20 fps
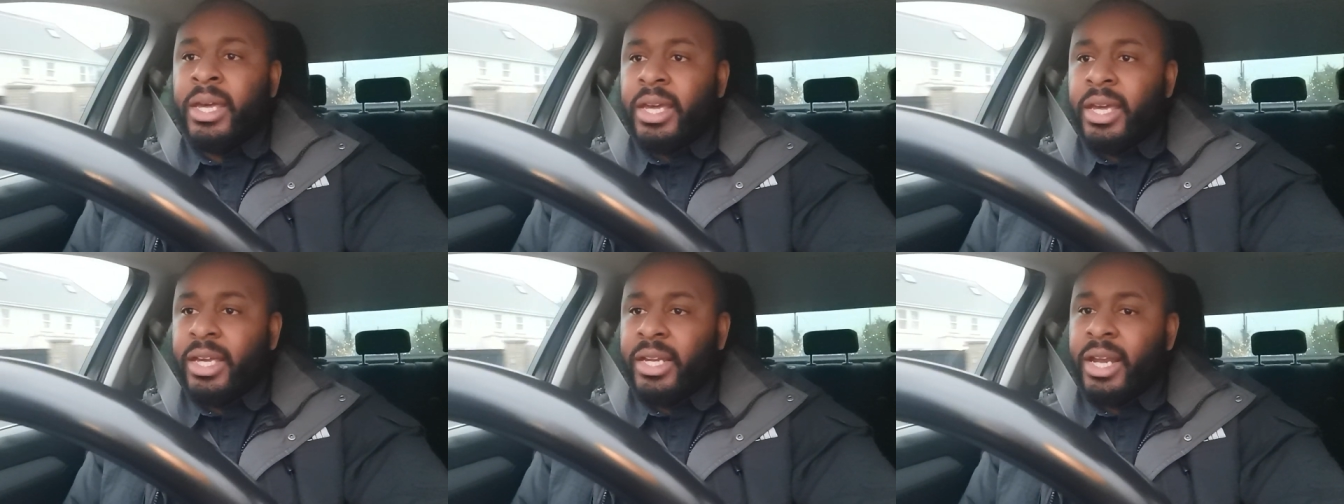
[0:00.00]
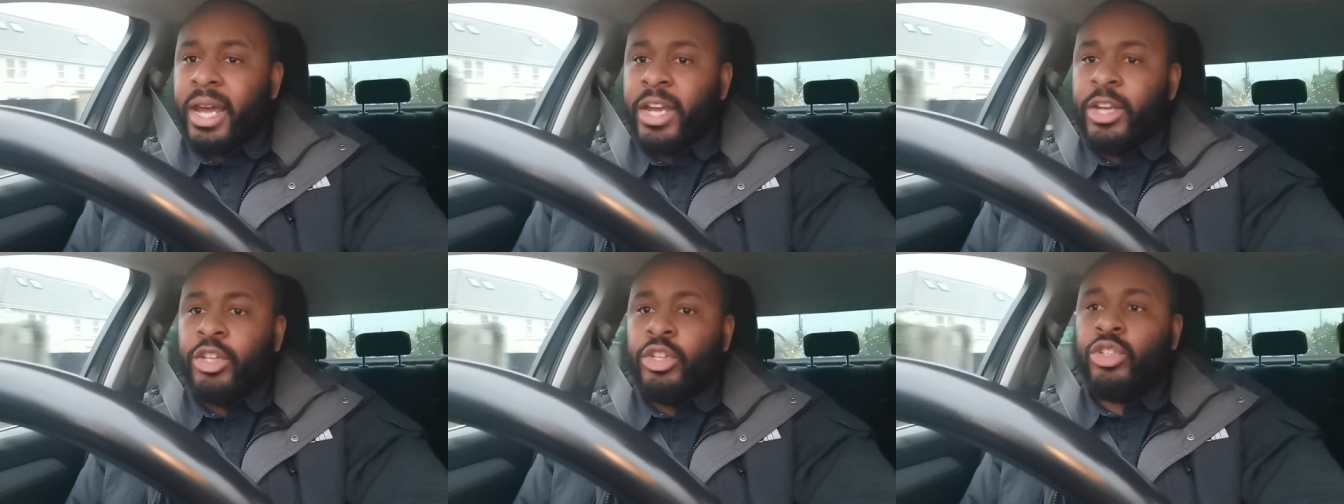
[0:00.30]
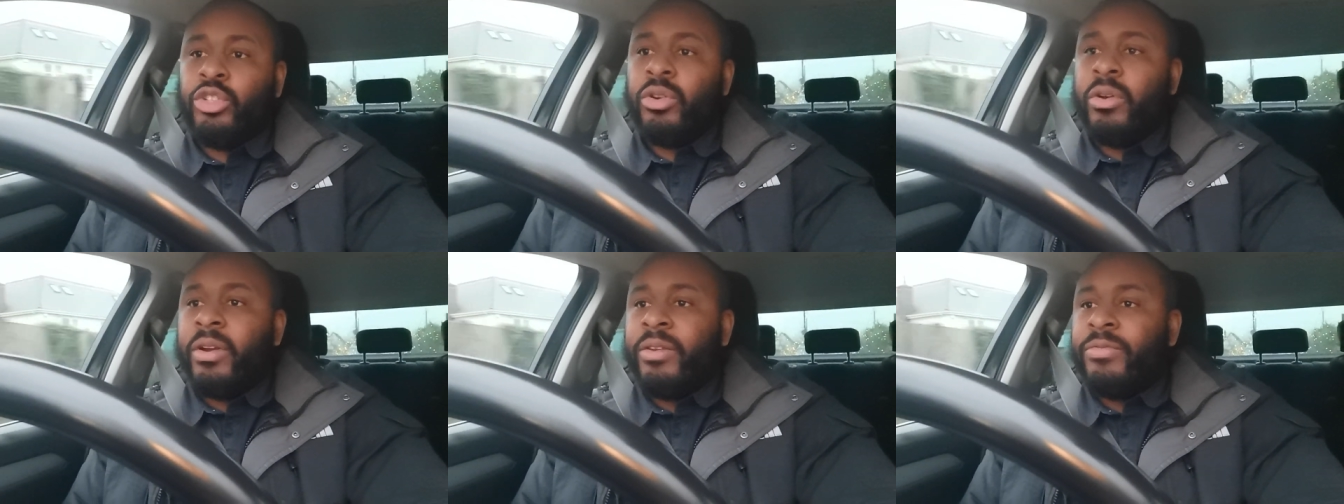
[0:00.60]
"He that
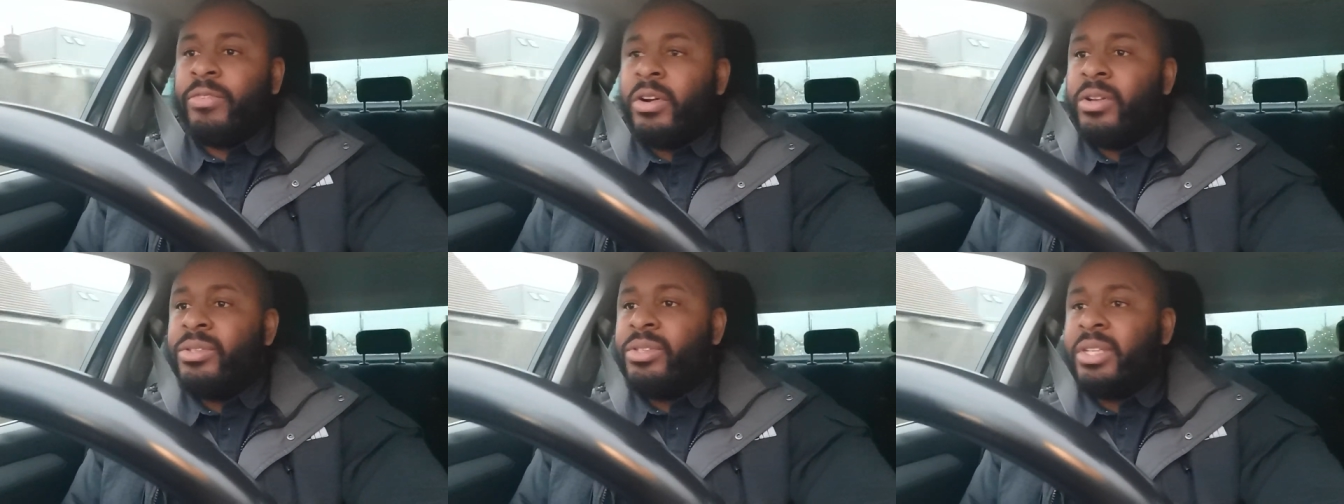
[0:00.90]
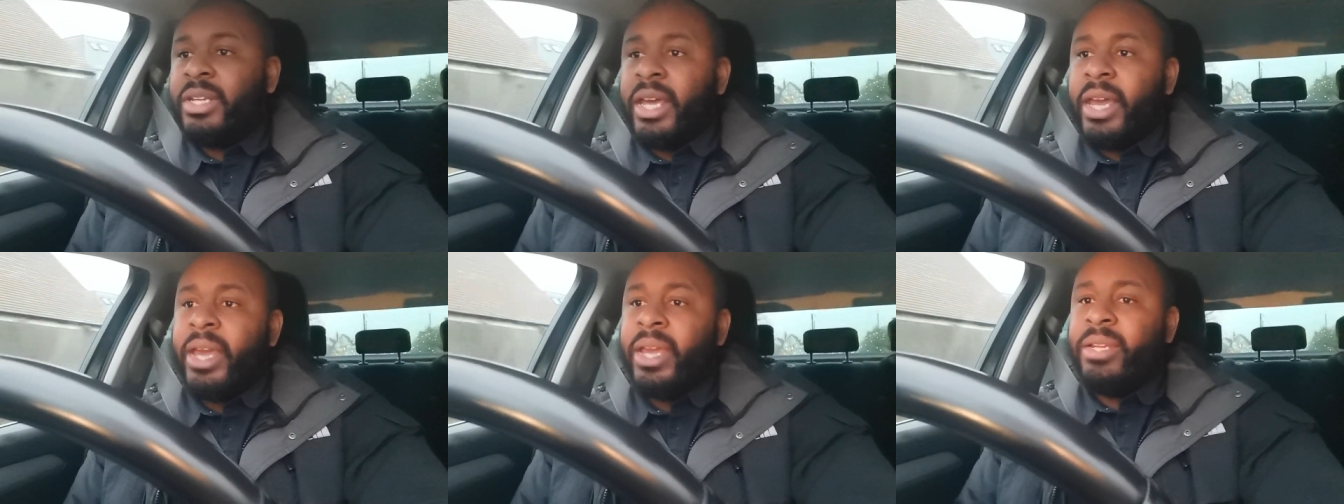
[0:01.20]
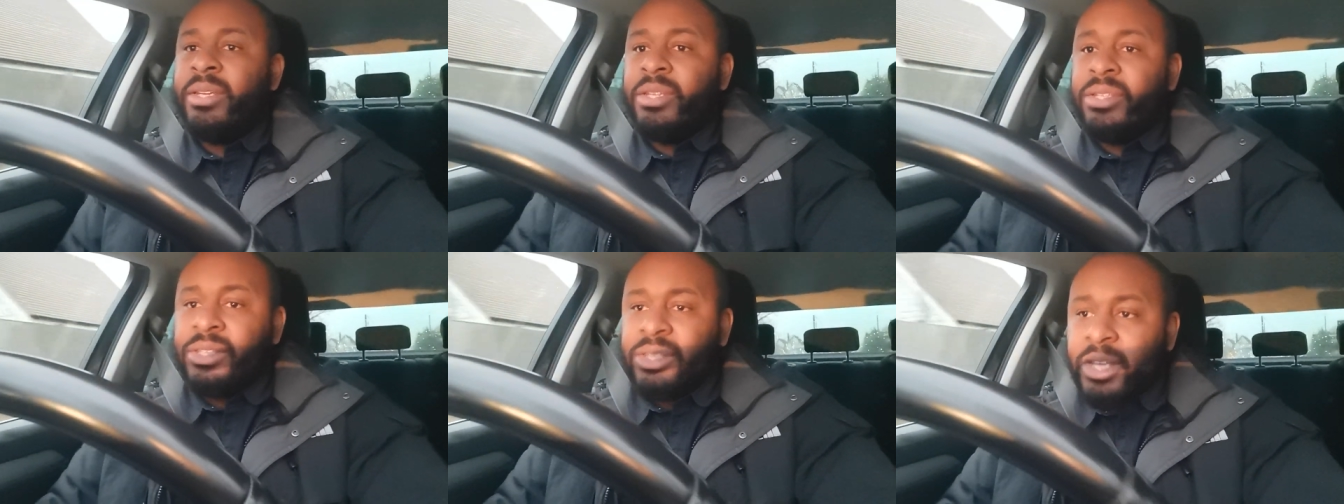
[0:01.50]
endureth unto the
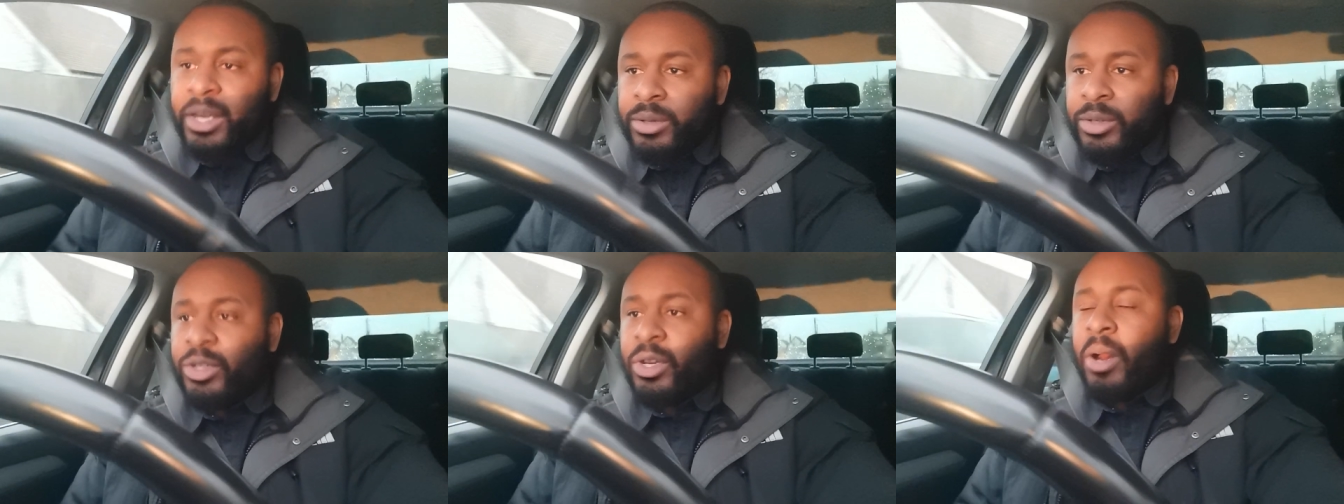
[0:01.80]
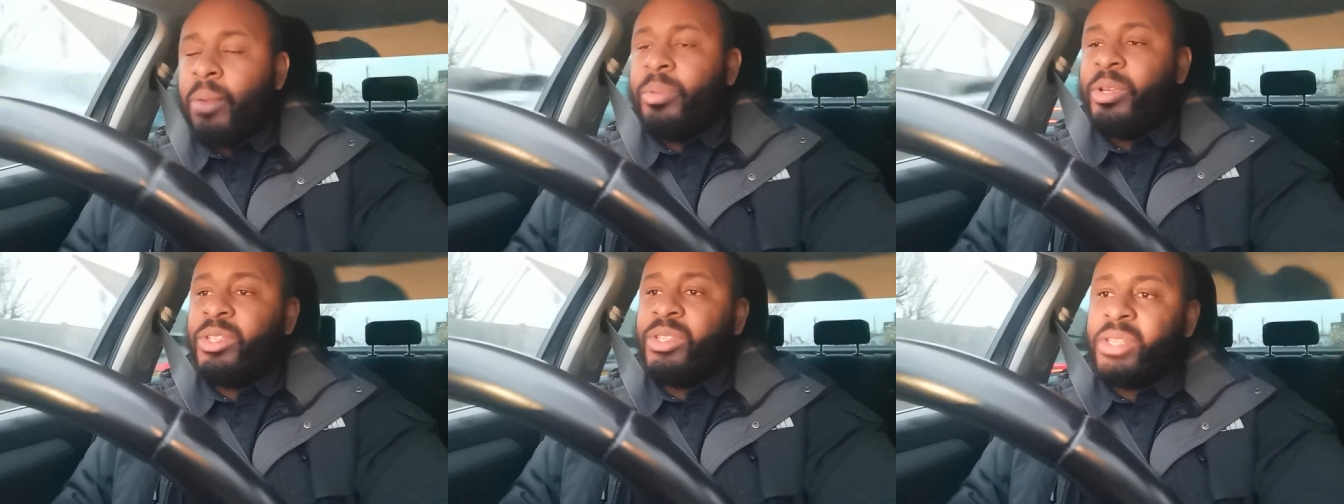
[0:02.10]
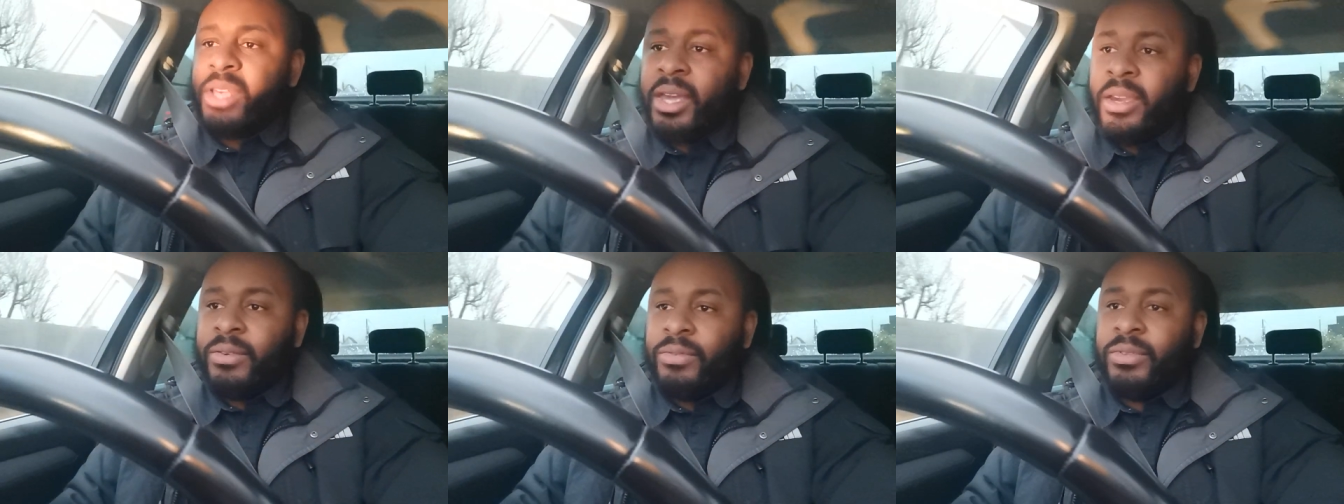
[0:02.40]
end, the same shall be
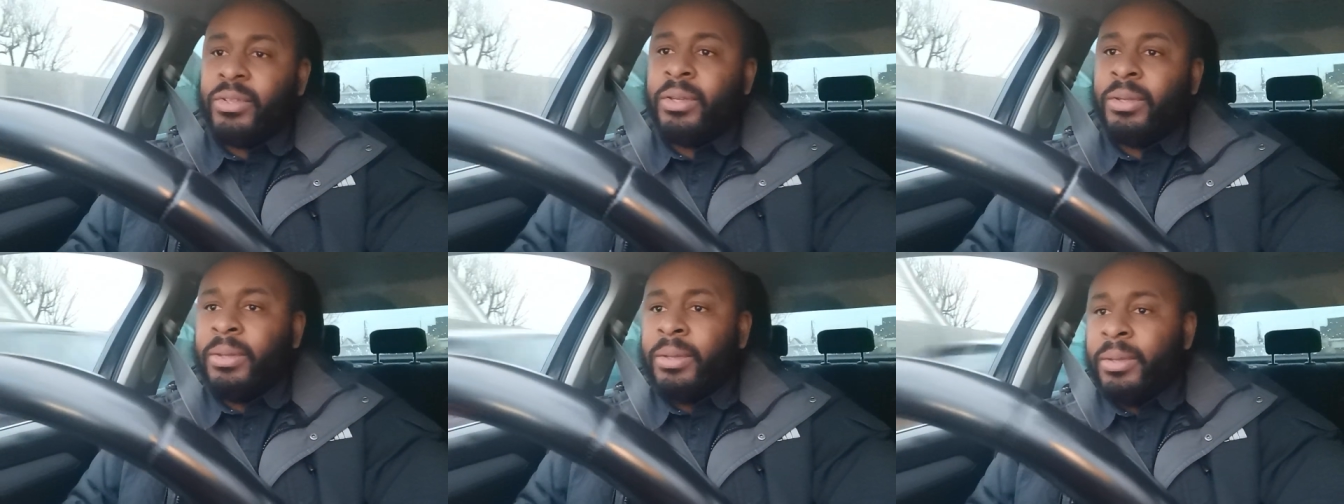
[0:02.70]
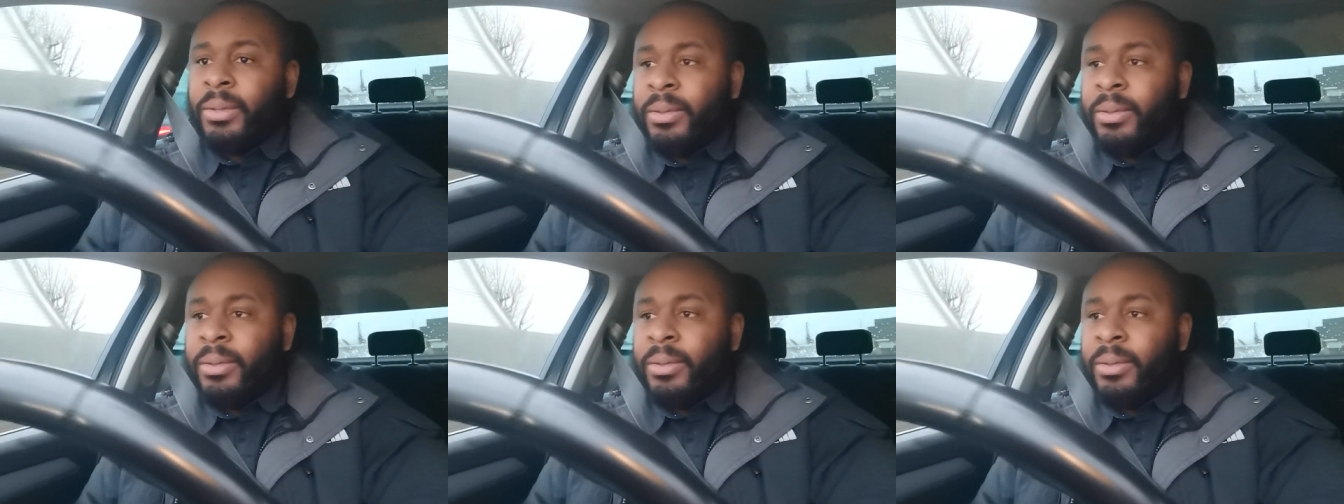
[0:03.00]
saved."